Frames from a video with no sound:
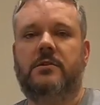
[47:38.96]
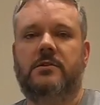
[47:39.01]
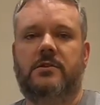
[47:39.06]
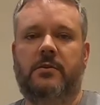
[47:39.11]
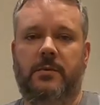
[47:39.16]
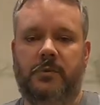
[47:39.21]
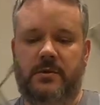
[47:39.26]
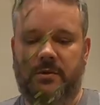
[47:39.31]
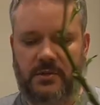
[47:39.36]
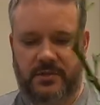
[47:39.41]
so
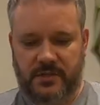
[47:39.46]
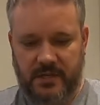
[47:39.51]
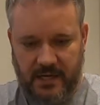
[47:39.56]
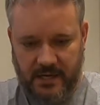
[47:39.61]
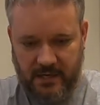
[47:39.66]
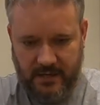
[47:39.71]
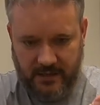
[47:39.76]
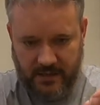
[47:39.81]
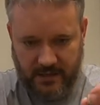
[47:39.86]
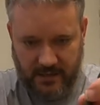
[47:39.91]
we just
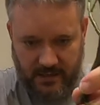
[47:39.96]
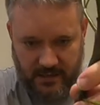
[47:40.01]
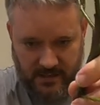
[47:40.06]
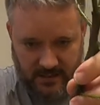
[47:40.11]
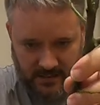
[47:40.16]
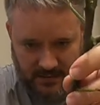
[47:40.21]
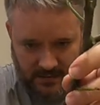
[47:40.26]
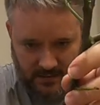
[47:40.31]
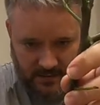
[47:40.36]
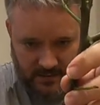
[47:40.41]
take
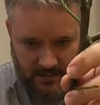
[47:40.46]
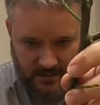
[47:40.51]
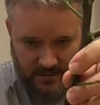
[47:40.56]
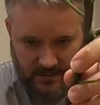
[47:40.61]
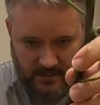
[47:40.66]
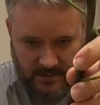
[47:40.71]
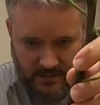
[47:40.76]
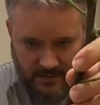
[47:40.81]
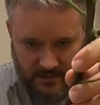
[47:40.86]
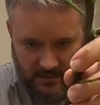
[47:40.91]
the
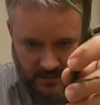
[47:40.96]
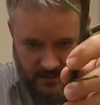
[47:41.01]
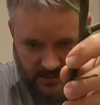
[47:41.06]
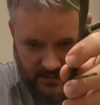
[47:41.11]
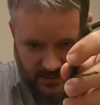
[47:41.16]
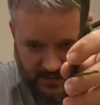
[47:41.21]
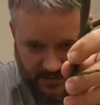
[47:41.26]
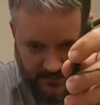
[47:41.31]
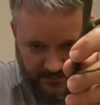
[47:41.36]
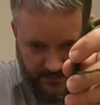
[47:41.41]

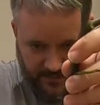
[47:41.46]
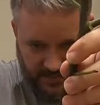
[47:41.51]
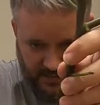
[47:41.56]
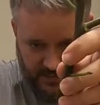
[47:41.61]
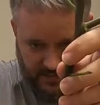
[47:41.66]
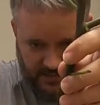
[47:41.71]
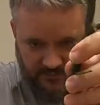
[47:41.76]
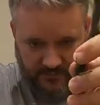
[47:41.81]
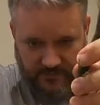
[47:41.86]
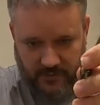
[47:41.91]
down
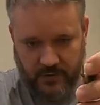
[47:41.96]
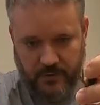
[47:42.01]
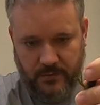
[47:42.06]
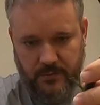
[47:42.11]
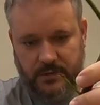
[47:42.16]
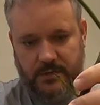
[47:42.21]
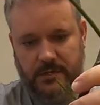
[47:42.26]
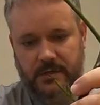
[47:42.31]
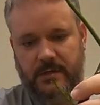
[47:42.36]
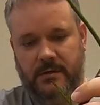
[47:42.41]
facing
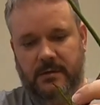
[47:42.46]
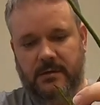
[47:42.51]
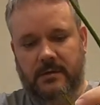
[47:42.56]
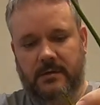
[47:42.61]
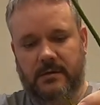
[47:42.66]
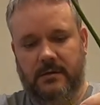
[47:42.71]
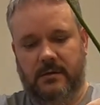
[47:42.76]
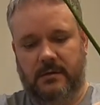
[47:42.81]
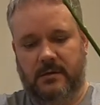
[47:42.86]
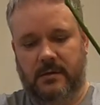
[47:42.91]
roots
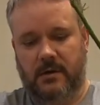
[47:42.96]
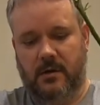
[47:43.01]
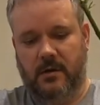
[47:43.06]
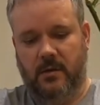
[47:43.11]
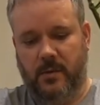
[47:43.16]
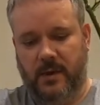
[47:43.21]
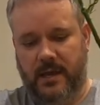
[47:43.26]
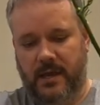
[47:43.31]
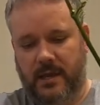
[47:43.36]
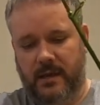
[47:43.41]

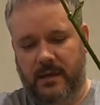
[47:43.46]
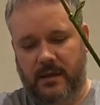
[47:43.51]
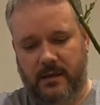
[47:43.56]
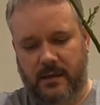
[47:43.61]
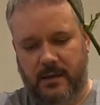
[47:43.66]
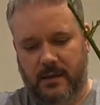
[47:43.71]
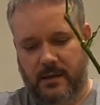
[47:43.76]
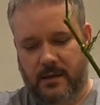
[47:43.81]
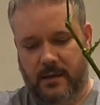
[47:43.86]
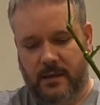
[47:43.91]
away
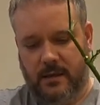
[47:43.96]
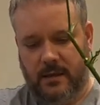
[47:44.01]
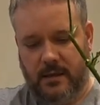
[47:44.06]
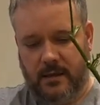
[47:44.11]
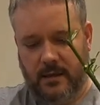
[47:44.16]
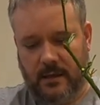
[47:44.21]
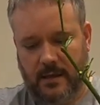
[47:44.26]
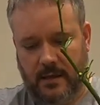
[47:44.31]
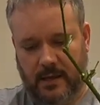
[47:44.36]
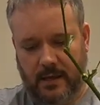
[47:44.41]

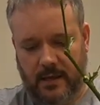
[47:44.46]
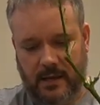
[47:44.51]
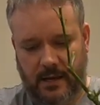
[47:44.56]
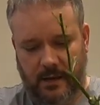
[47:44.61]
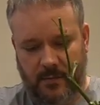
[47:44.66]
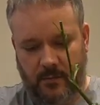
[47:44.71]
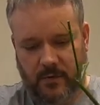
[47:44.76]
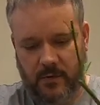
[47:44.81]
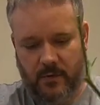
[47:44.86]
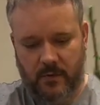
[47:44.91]
and
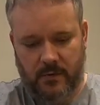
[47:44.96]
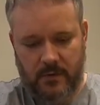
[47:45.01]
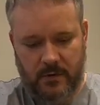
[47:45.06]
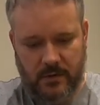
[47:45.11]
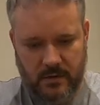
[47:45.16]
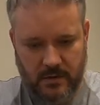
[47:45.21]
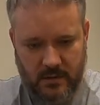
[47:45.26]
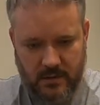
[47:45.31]
then we'll